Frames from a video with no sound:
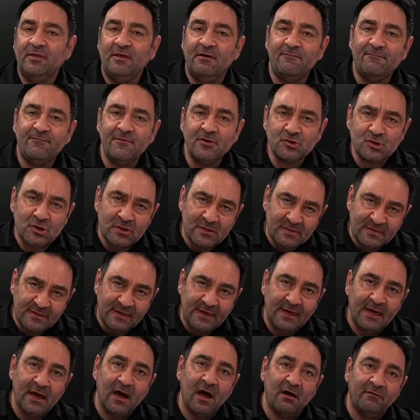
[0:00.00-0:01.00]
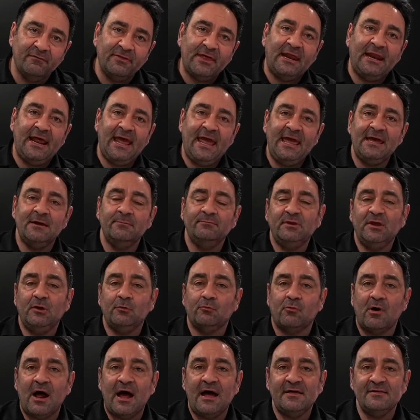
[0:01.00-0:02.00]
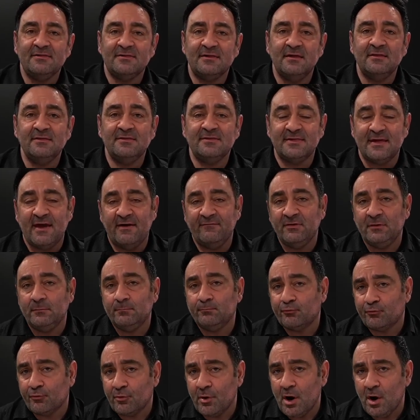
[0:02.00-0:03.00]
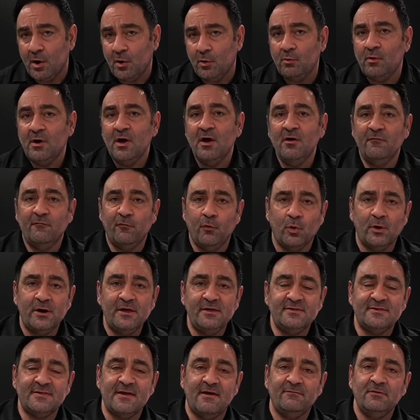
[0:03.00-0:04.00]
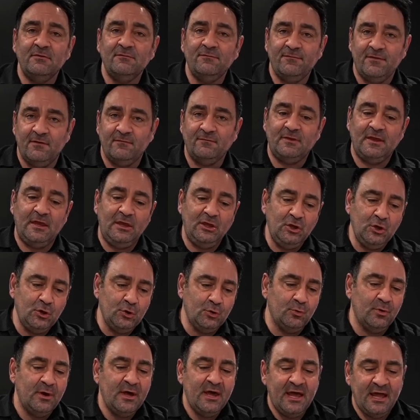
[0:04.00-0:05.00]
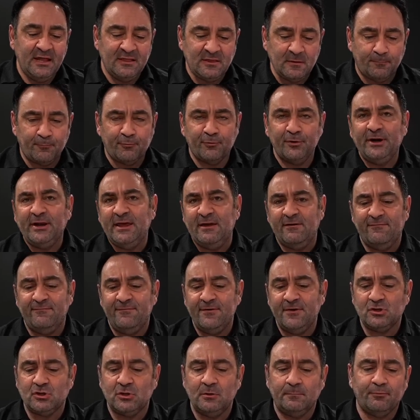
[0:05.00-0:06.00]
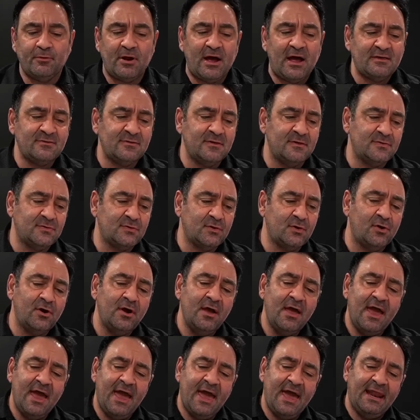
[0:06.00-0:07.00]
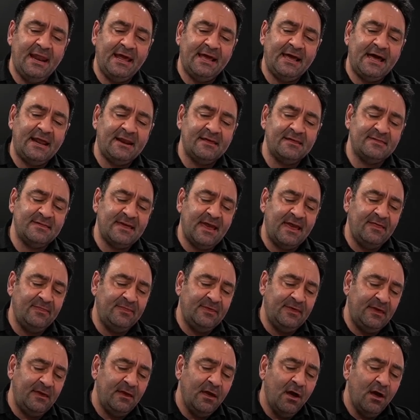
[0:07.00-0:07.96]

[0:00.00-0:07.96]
to the efficiency of that AMD Ryzen 7 Pro 4750U. It's a pretty efficient processor, and I gotta say,